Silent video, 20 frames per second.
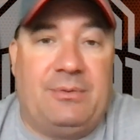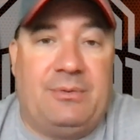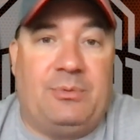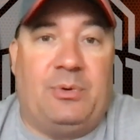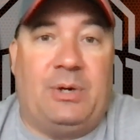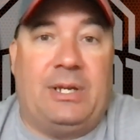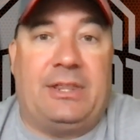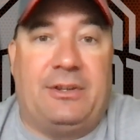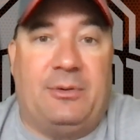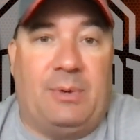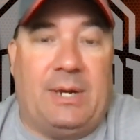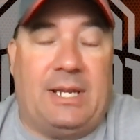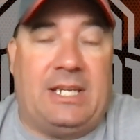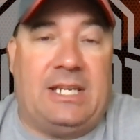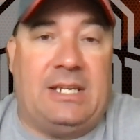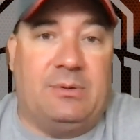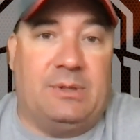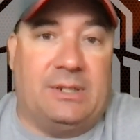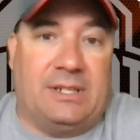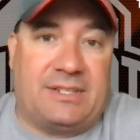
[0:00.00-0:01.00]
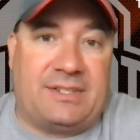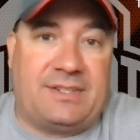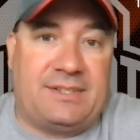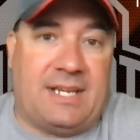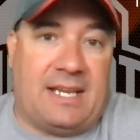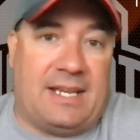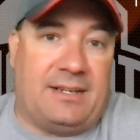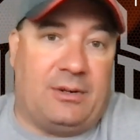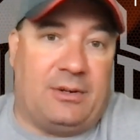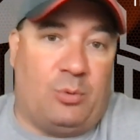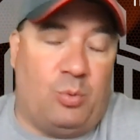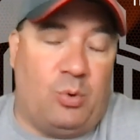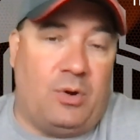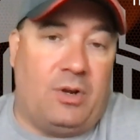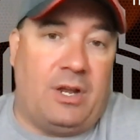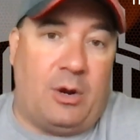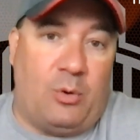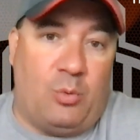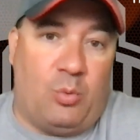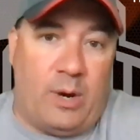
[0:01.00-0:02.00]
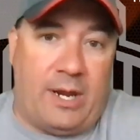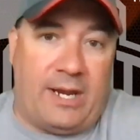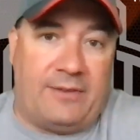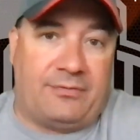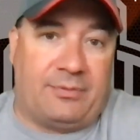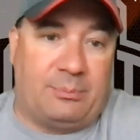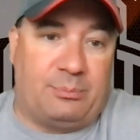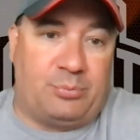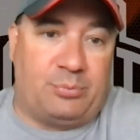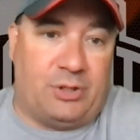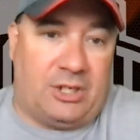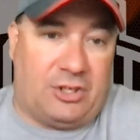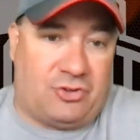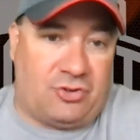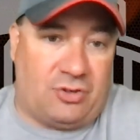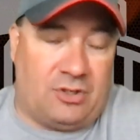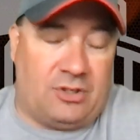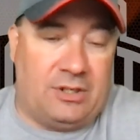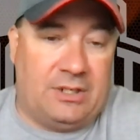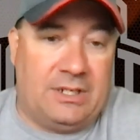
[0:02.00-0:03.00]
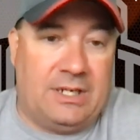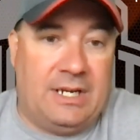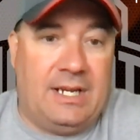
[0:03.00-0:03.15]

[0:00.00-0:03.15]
the way he would extend away from pressure